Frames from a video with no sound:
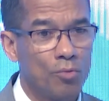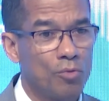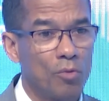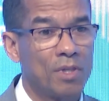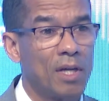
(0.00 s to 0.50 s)
you
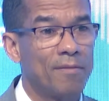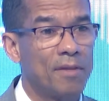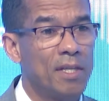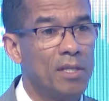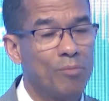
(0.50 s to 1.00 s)
don't
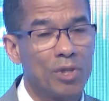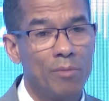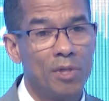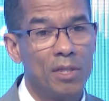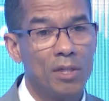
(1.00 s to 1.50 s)
have any
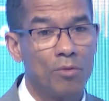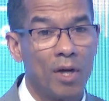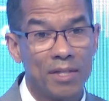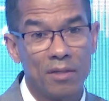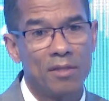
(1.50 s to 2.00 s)
possibility to
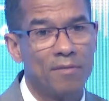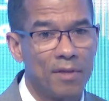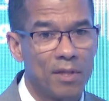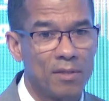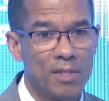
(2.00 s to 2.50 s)

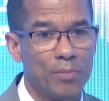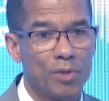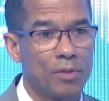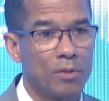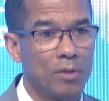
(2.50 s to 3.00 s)
identify this
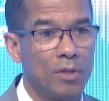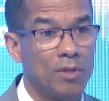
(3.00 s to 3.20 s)
person